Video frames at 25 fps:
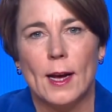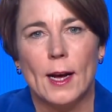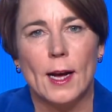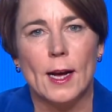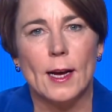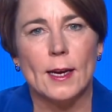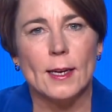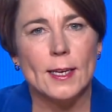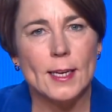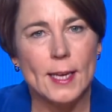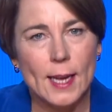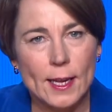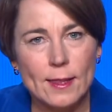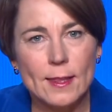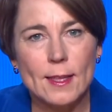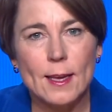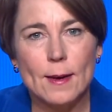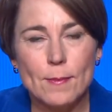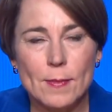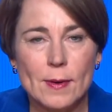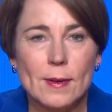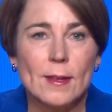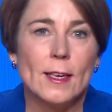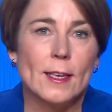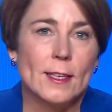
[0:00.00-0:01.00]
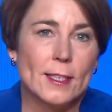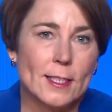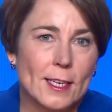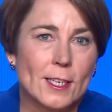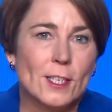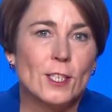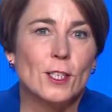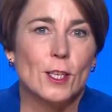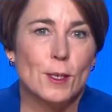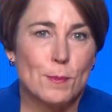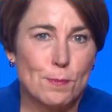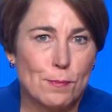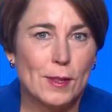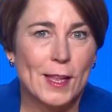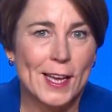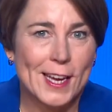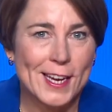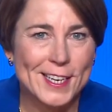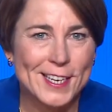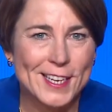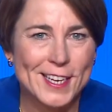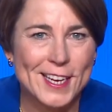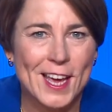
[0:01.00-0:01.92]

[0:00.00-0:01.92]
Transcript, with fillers: uh, get them essentially playing